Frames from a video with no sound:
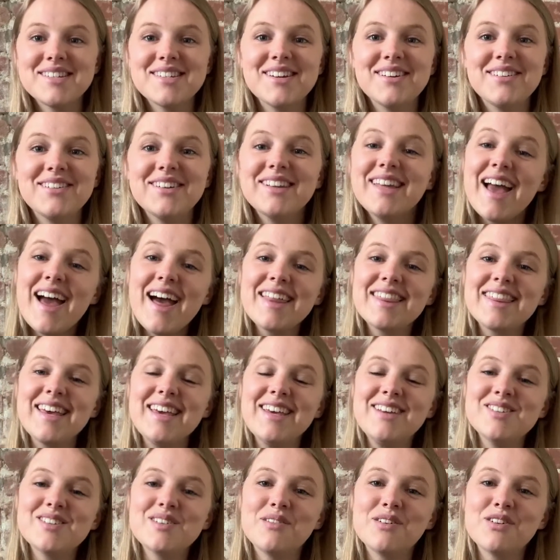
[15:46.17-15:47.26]
So yeah, thank
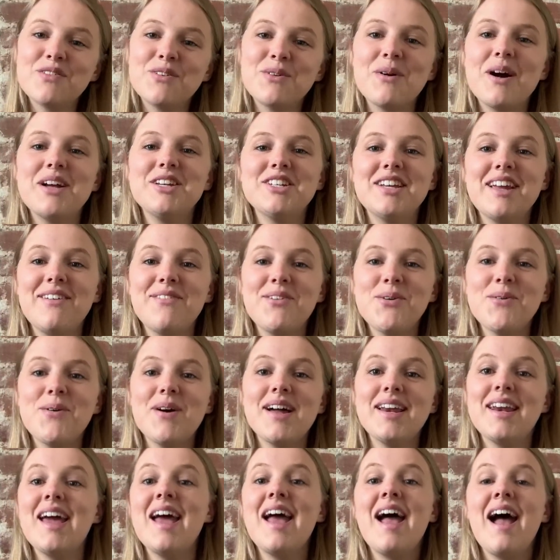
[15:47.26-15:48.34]
you so much for watching,
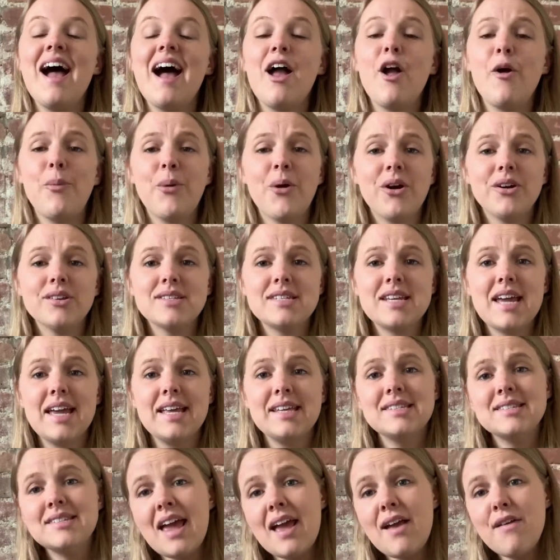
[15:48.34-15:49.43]
everyone. I hope you're all staying
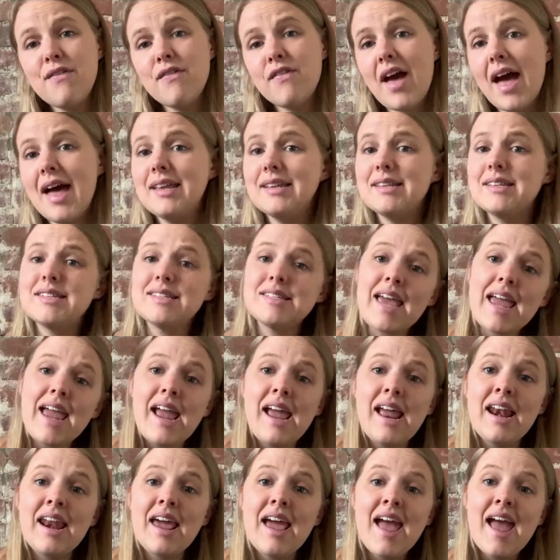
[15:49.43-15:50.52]
safe and
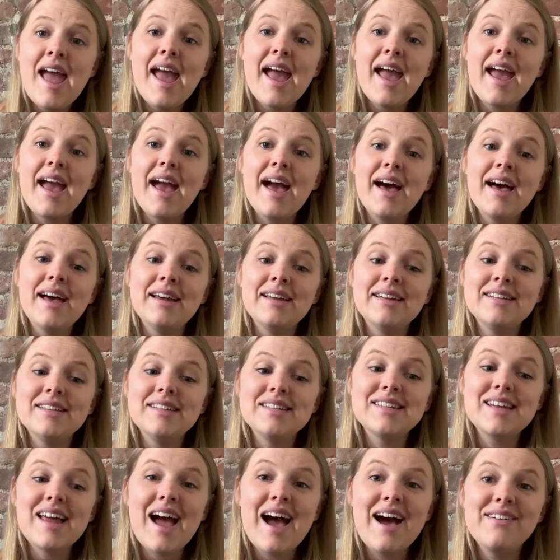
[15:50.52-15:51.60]
sane, and
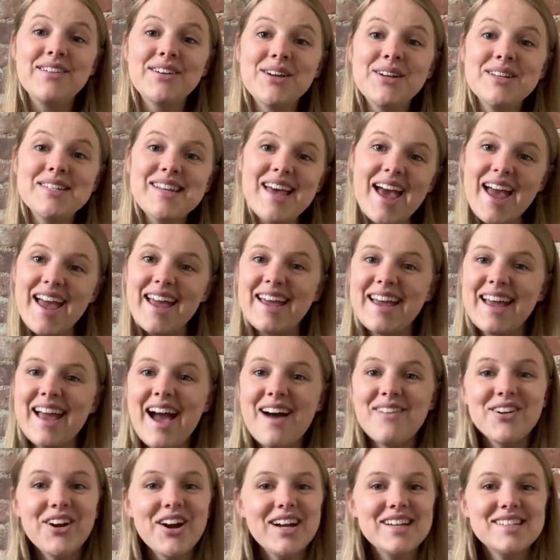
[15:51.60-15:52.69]
have a good day.
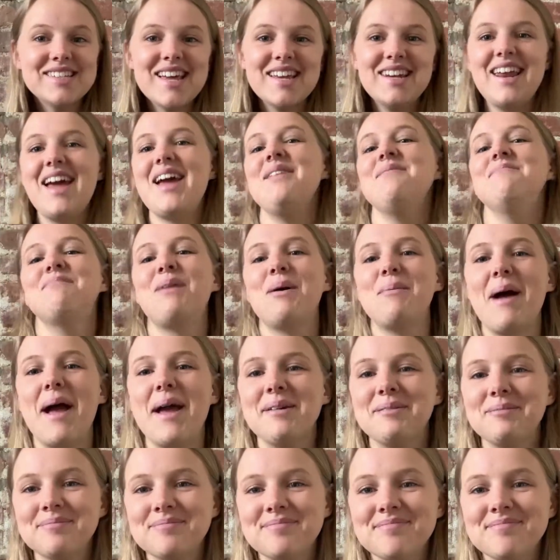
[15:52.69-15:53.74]
Have a great Sunday. Bye-bye.